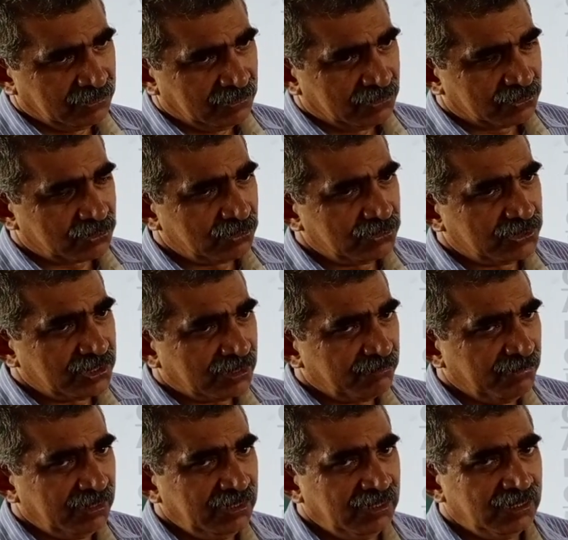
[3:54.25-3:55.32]
So
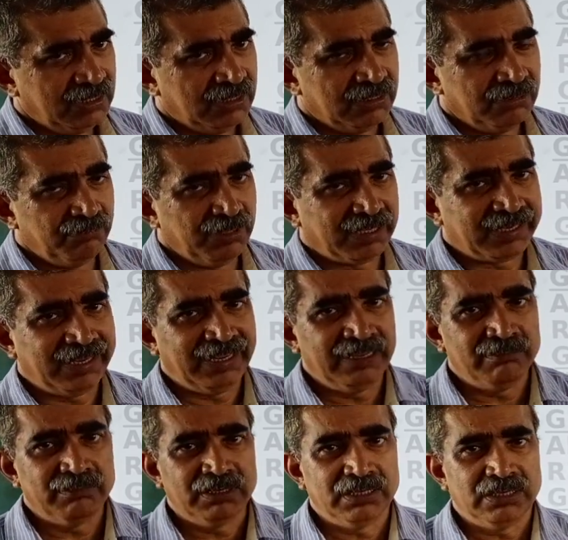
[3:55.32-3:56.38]
Germany
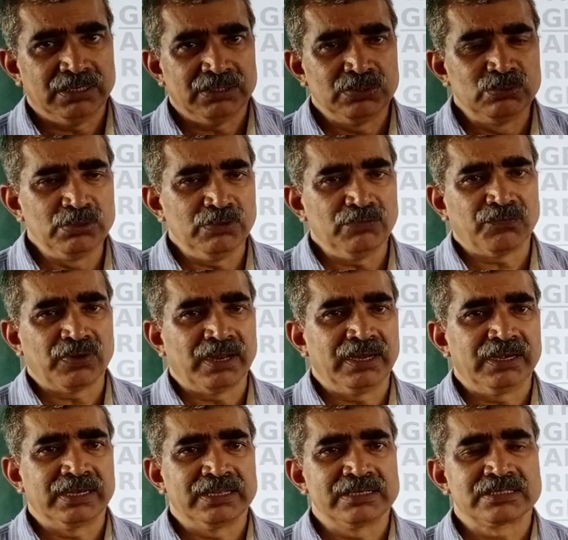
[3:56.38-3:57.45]
became
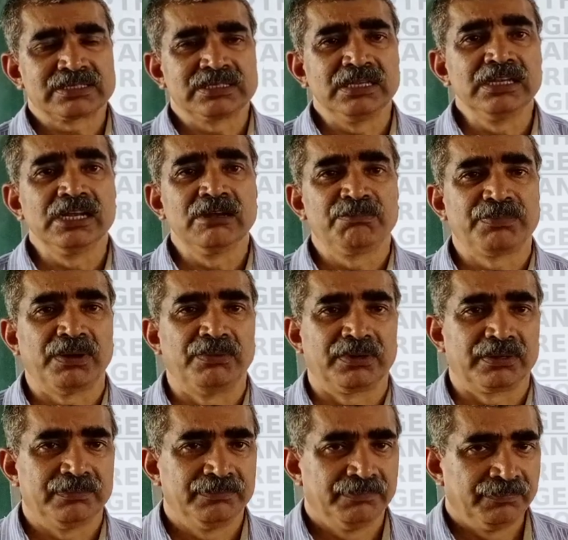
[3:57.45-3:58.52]
unified and single
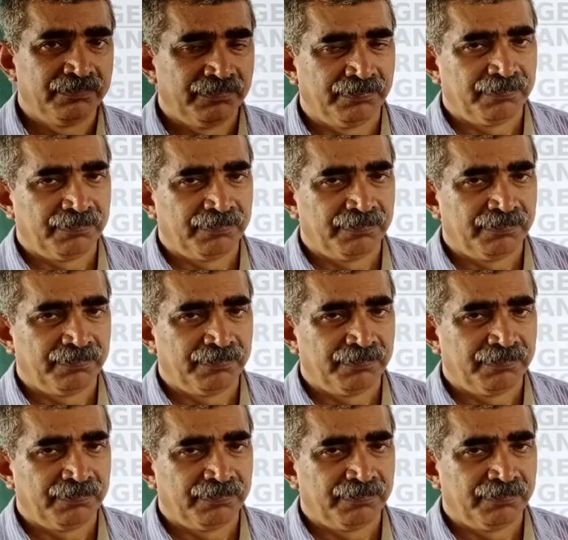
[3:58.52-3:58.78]
power.